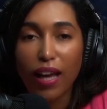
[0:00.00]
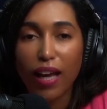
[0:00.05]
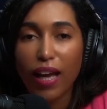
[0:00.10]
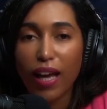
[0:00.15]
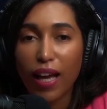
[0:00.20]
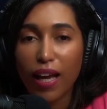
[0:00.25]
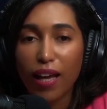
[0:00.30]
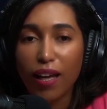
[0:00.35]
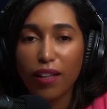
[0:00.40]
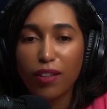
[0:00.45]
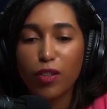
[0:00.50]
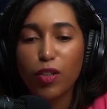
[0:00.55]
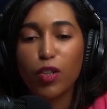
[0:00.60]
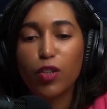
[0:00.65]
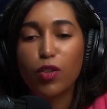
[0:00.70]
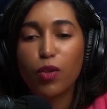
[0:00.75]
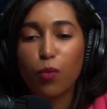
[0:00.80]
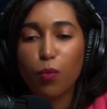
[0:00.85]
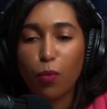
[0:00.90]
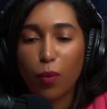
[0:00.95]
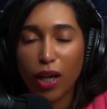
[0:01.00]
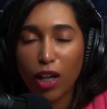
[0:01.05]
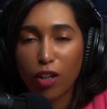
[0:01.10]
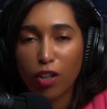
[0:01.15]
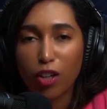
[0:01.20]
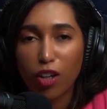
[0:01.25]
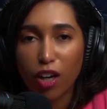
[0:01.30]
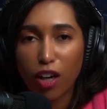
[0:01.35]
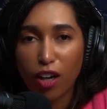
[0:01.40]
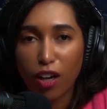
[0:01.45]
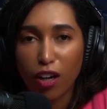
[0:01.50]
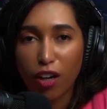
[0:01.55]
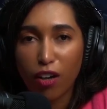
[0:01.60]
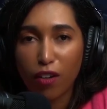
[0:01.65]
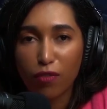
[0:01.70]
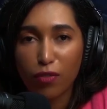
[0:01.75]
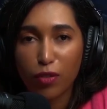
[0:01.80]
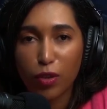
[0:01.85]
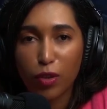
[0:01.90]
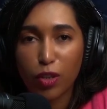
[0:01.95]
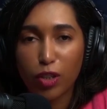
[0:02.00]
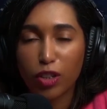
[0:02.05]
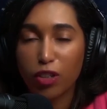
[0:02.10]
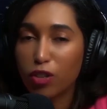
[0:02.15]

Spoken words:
and you're aware of your